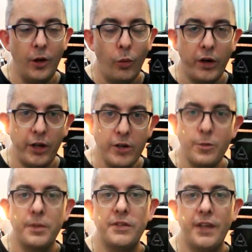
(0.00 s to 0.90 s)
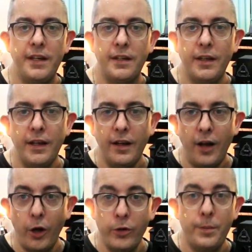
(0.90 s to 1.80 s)
100%
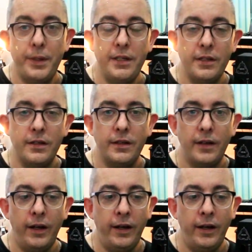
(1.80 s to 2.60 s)
own opinion,